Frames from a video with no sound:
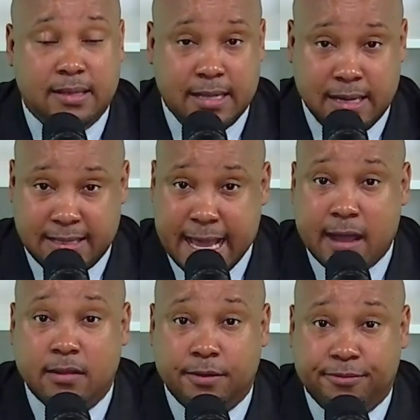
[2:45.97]
Didn't
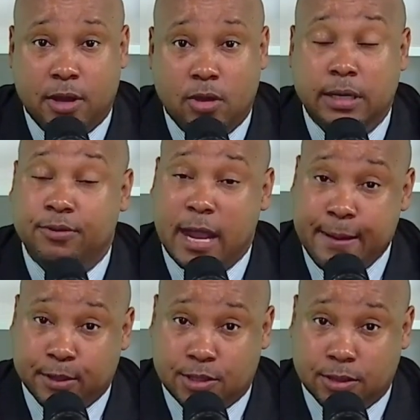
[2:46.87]
take out the phone. If you're
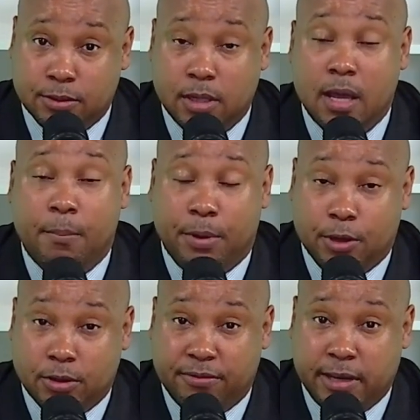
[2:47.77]
able to,
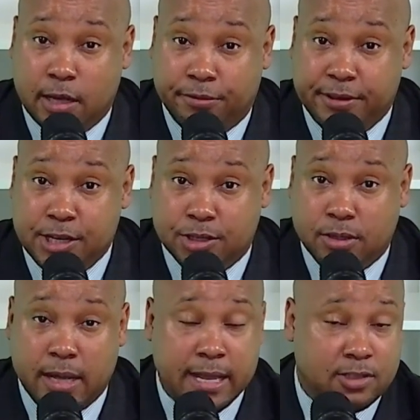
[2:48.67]
put it on the video
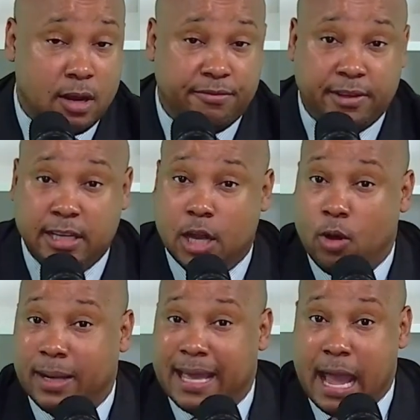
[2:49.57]
feature and start
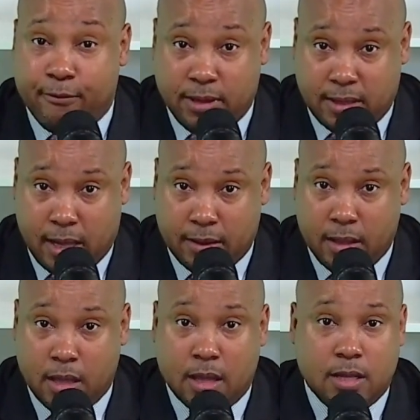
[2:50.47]
videoing everything.
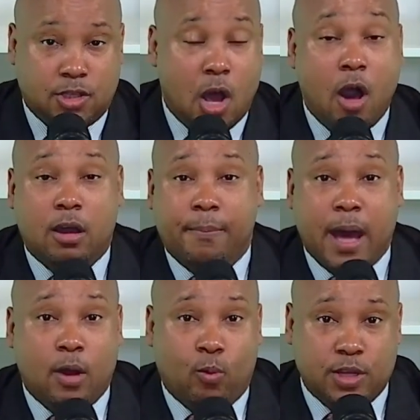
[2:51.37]
Talk
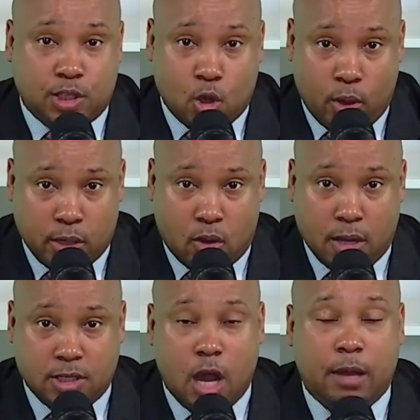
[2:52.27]
about what's going
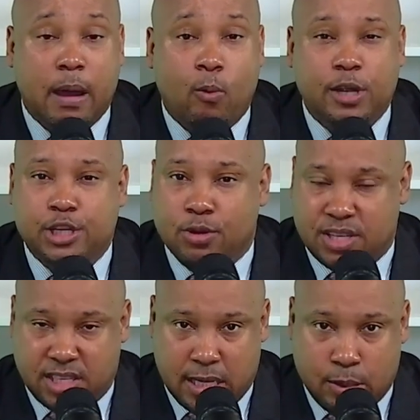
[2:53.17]
on. Talk about what you
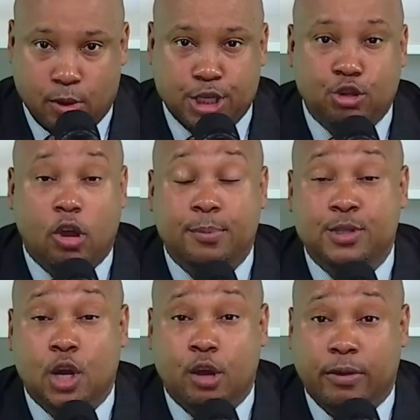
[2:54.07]
are seeing, what you are
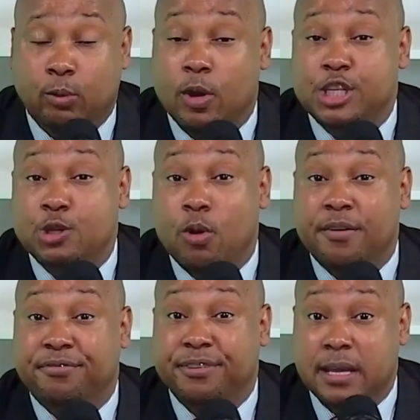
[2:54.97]
observing, what you
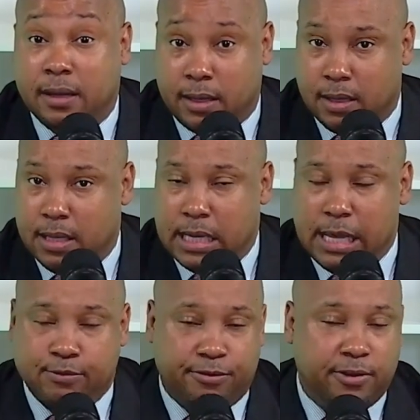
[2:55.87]
are feeling.
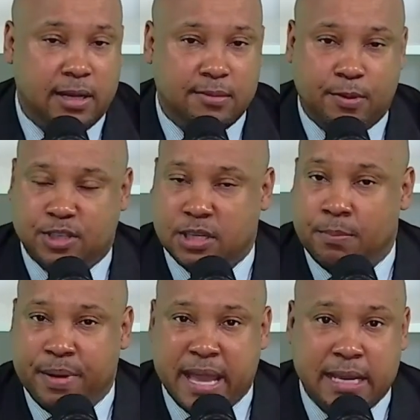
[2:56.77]
If you're feeling some
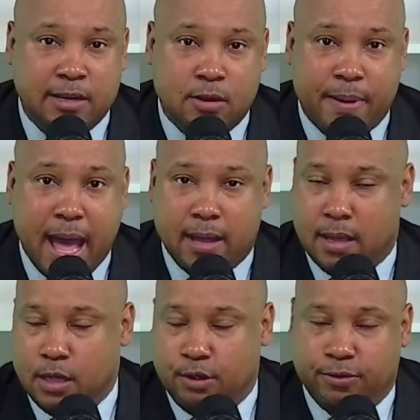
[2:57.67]
pain in your back,
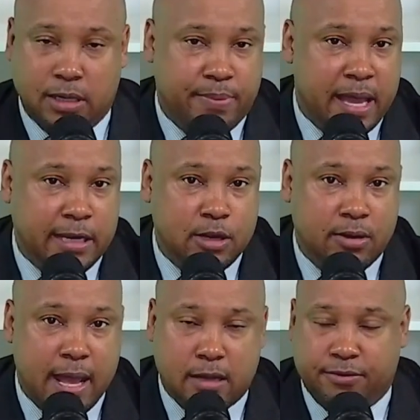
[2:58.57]
you're feeling pain in your
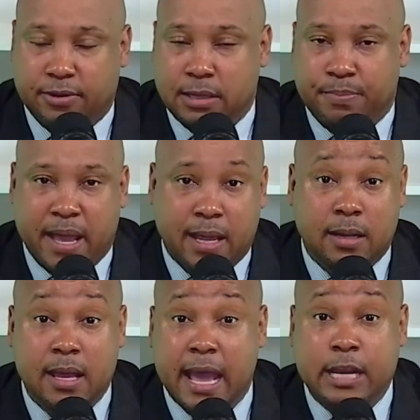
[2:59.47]
neck, you're feeling
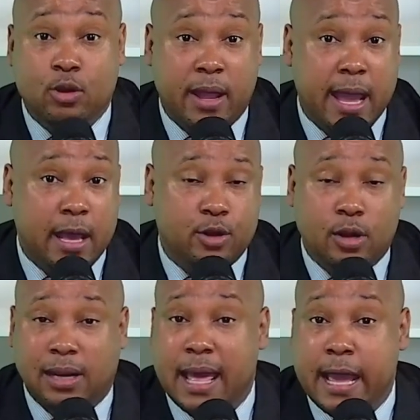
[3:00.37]
pain in your head or
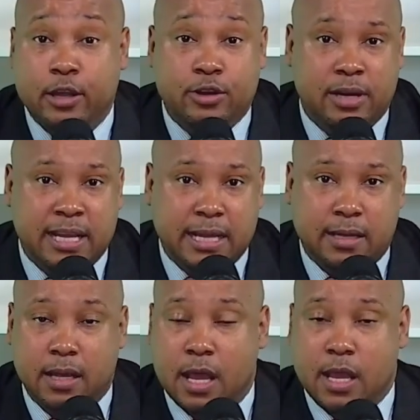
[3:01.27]
your leg or your knee.